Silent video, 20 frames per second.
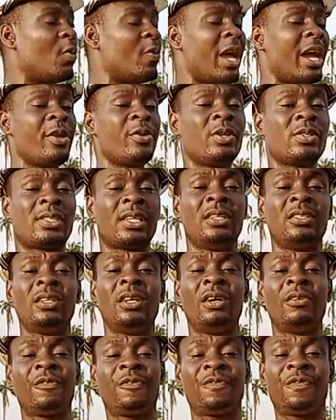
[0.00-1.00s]
we are using
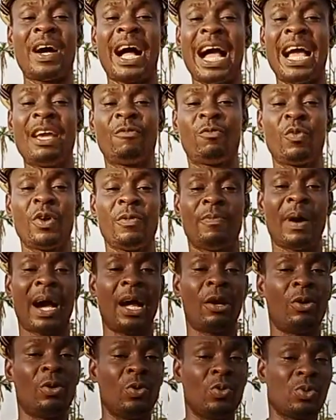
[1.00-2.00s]
5
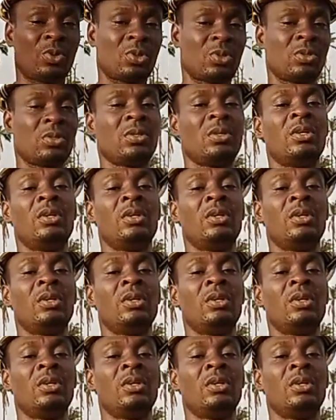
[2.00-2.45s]
wheelbarrows.